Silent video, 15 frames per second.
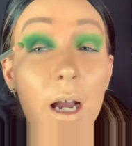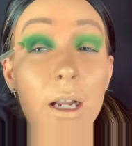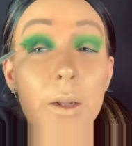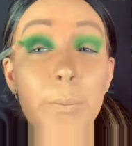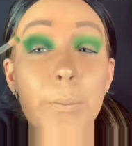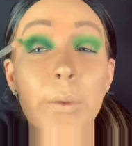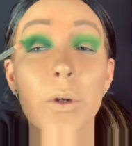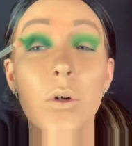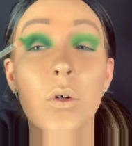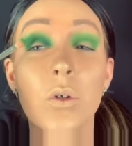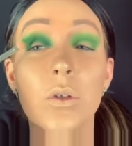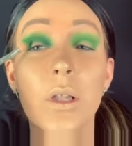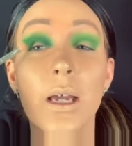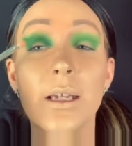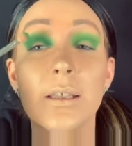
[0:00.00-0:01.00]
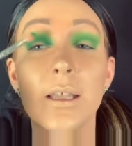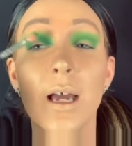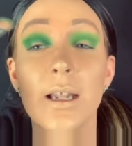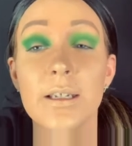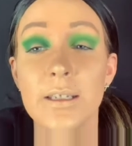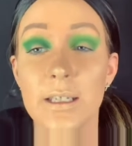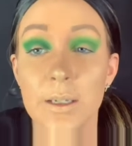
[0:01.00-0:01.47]
of built like
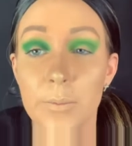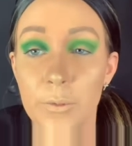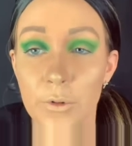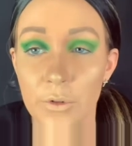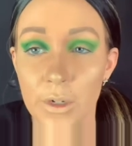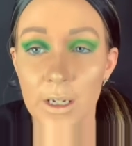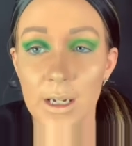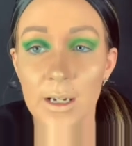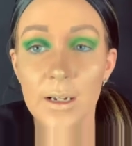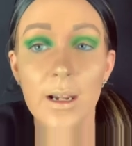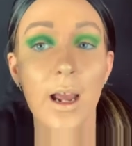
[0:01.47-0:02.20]
that deep green